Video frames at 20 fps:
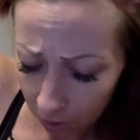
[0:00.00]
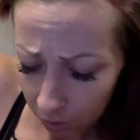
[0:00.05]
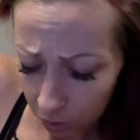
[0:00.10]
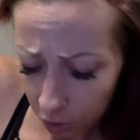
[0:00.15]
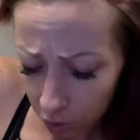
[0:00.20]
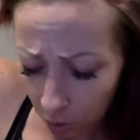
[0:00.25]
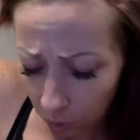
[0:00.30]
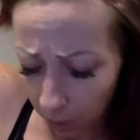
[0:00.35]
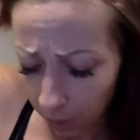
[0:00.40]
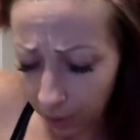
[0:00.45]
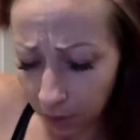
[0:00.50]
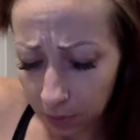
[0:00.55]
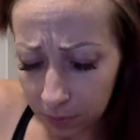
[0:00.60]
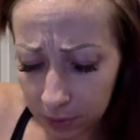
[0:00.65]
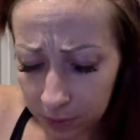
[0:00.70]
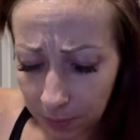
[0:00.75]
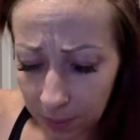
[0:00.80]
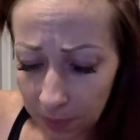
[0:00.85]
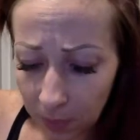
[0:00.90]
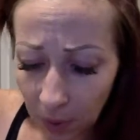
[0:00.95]
So I go
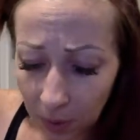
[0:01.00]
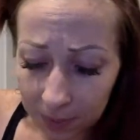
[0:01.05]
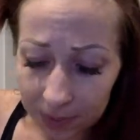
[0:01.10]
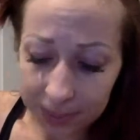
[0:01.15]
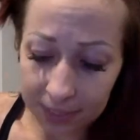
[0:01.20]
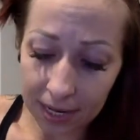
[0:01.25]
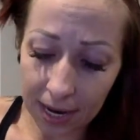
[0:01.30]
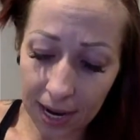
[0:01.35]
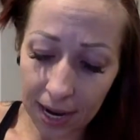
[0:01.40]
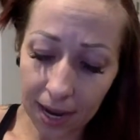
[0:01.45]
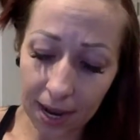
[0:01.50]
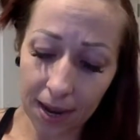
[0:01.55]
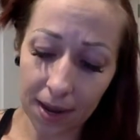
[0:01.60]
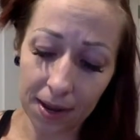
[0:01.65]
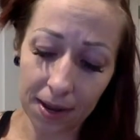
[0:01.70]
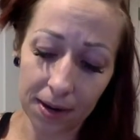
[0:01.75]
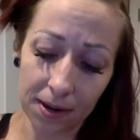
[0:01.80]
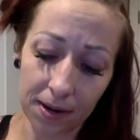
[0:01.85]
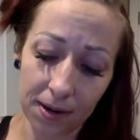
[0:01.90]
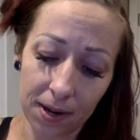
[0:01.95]
to my appointment today,
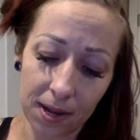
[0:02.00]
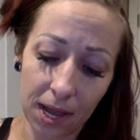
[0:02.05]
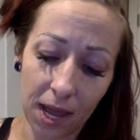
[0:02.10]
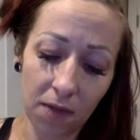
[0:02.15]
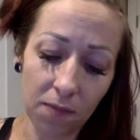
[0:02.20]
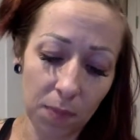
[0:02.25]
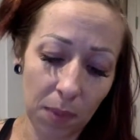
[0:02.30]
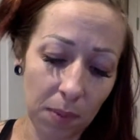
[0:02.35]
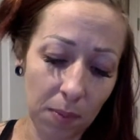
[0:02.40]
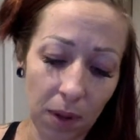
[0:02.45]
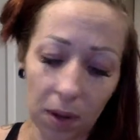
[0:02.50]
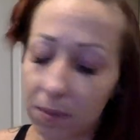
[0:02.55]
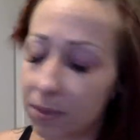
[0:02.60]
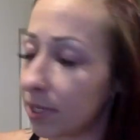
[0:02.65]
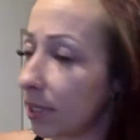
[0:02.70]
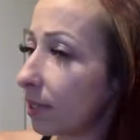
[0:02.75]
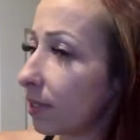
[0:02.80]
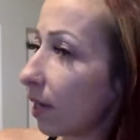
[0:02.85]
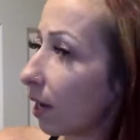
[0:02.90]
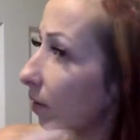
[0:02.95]
and even my mom was
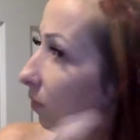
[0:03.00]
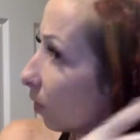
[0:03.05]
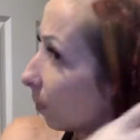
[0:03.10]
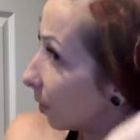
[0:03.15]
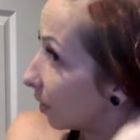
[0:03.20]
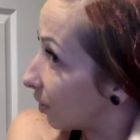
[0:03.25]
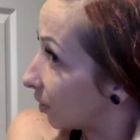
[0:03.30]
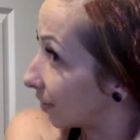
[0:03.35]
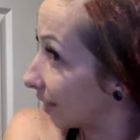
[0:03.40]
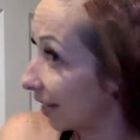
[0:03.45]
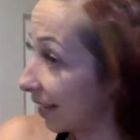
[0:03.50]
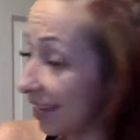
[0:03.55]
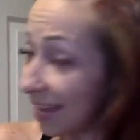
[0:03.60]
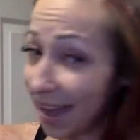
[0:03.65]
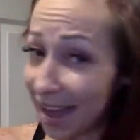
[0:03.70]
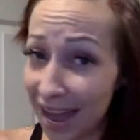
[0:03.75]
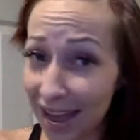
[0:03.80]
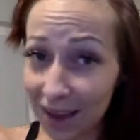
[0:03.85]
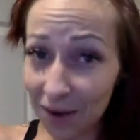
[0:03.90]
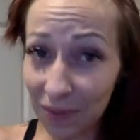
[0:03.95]
excited for me. She's like,
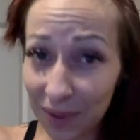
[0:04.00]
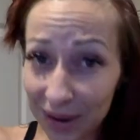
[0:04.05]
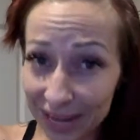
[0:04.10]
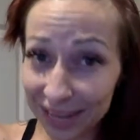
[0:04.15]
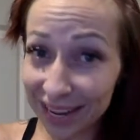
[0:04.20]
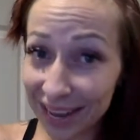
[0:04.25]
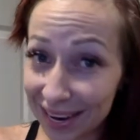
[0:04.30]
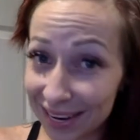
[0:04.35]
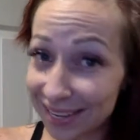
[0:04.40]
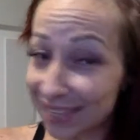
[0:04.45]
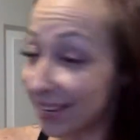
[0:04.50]
"Yay, Reline